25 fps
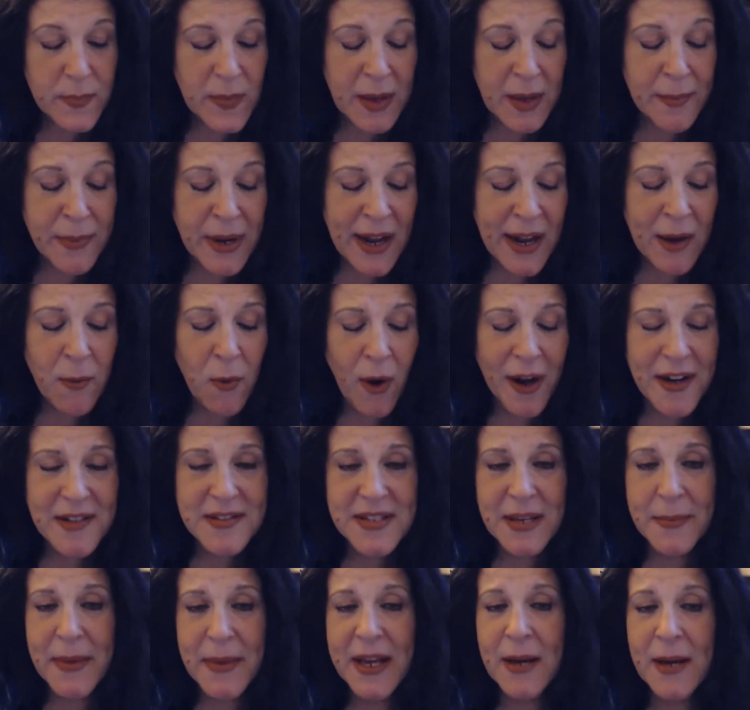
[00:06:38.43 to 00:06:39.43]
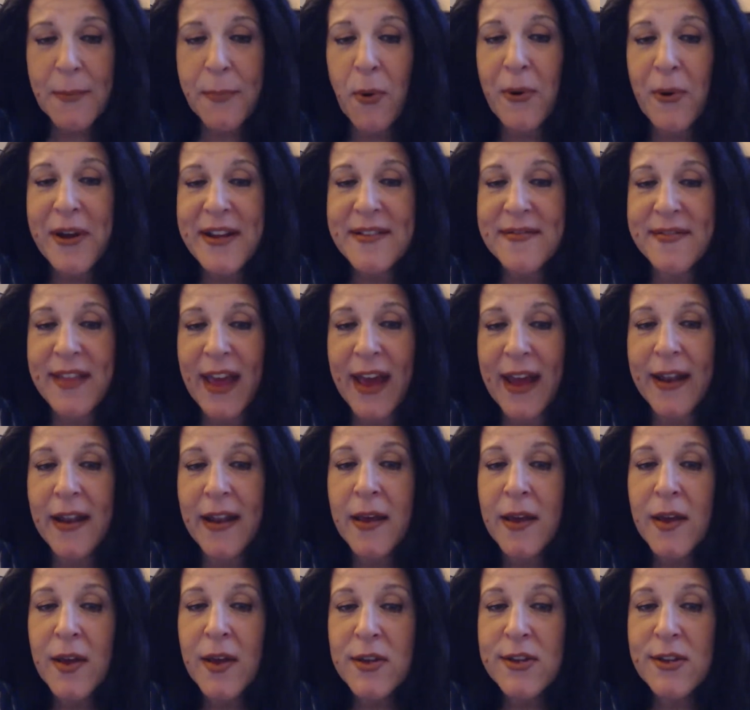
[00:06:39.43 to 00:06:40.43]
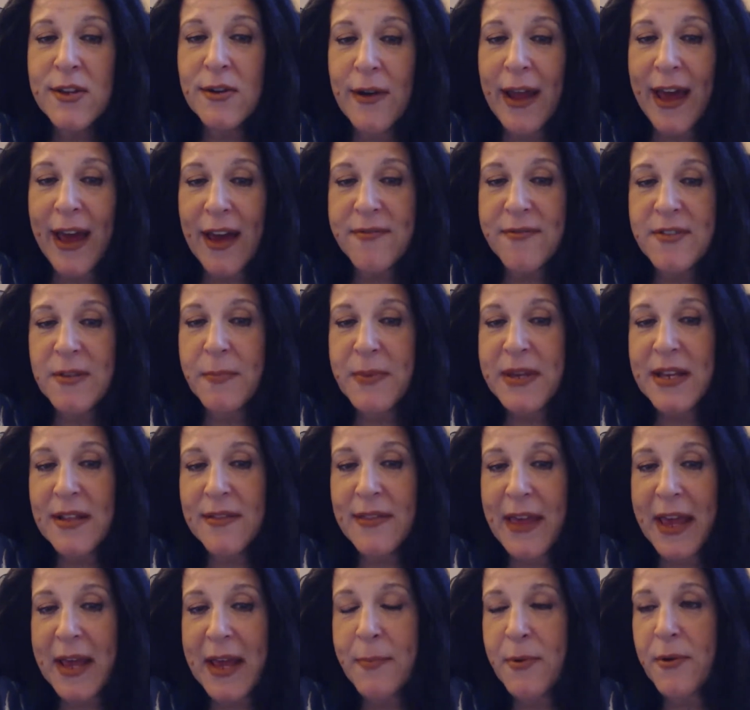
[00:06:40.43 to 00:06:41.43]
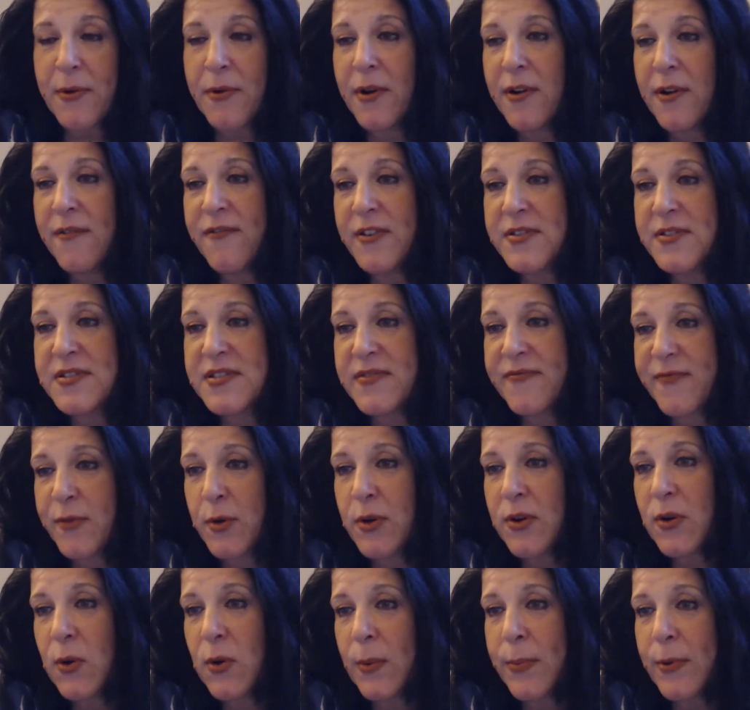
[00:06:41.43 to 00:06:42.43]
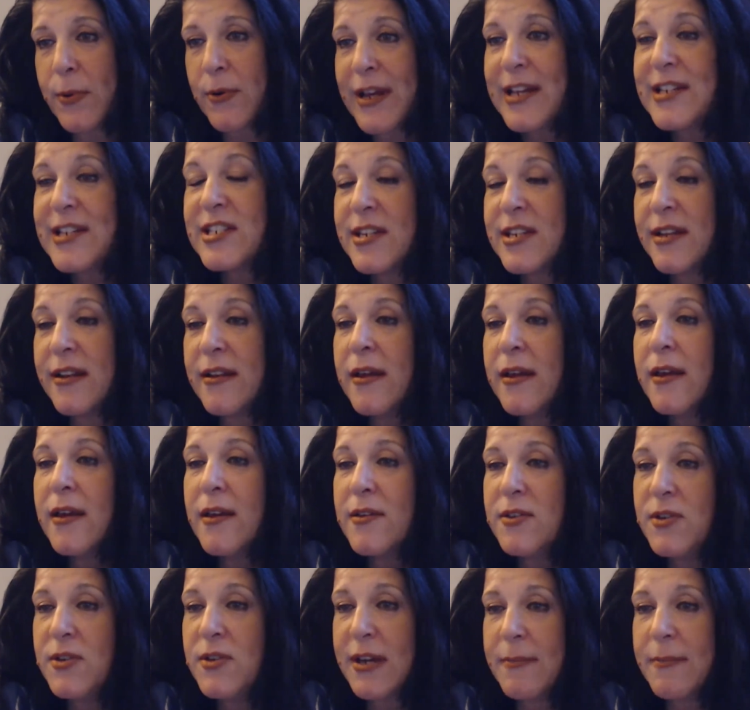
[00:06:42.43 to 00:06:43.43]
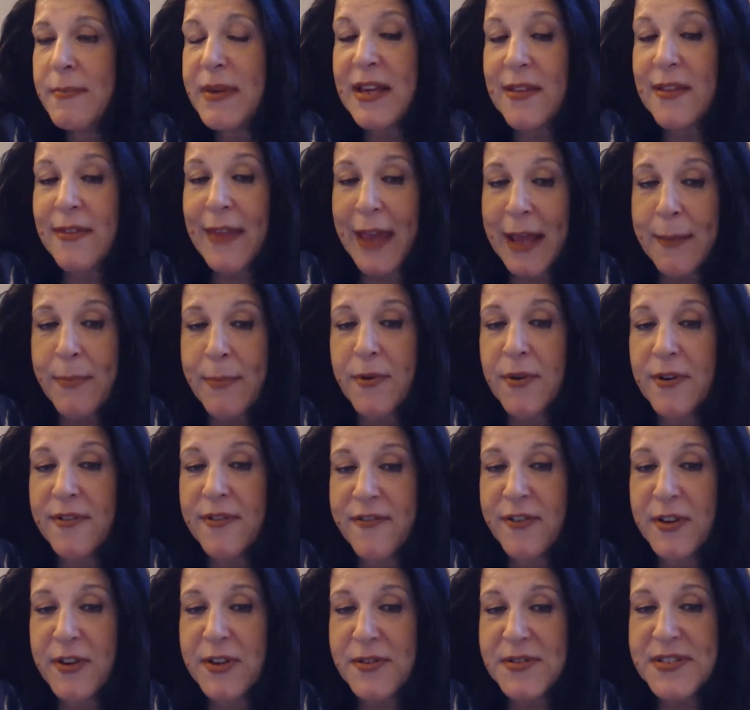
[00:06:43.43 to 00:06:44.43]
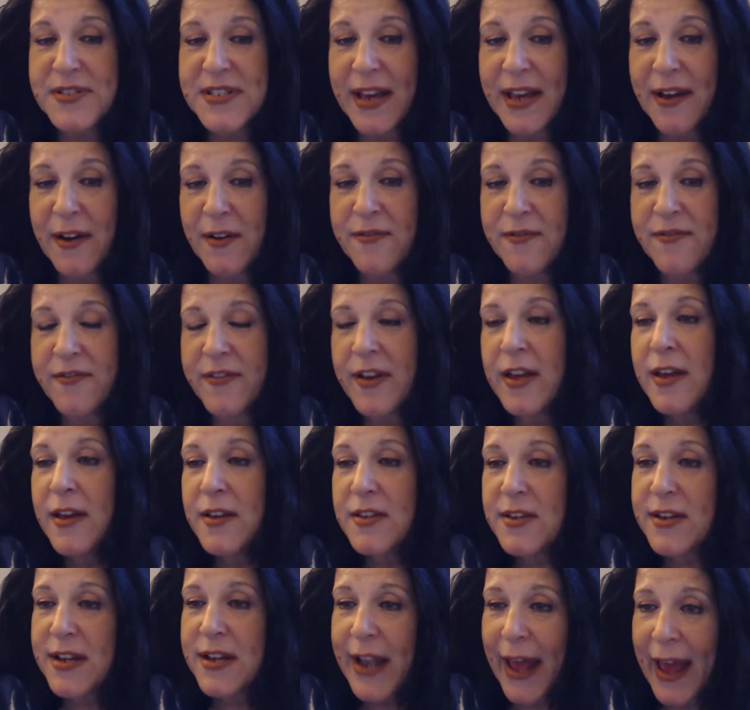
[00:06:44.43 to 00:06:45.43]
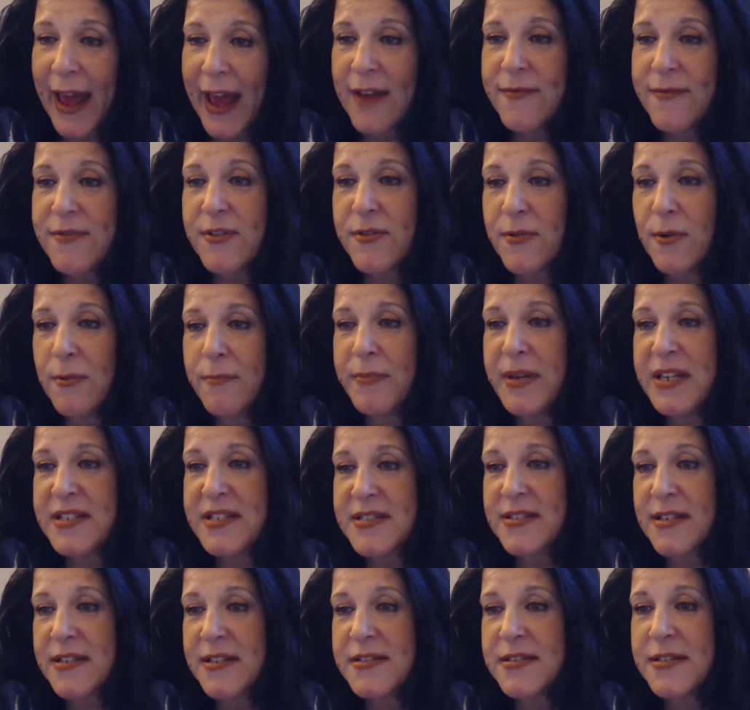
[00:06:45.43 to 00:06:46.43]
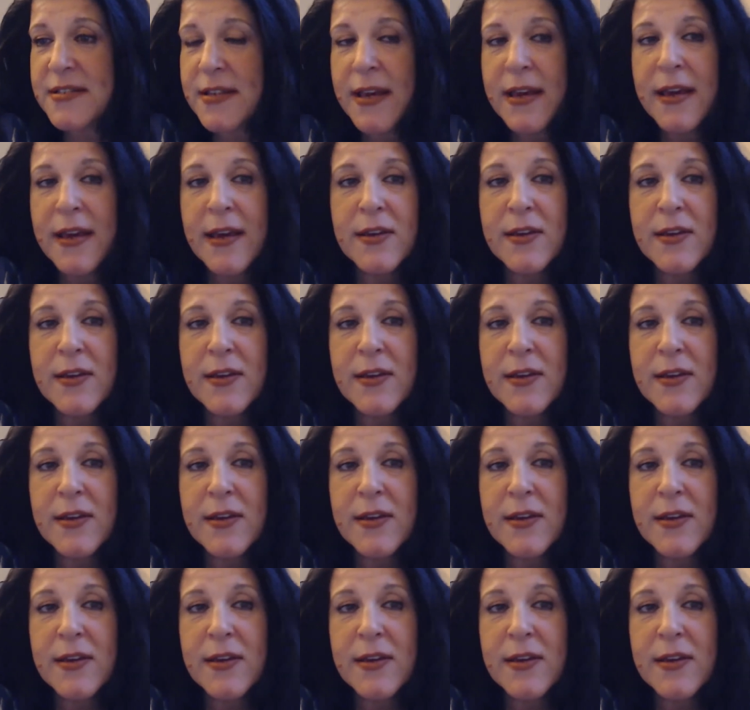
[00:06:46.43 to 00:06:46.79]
but I wanted to make a point that you don't have to be a laborer for a corporation. You can be a laborer for yourself. You can have your own business.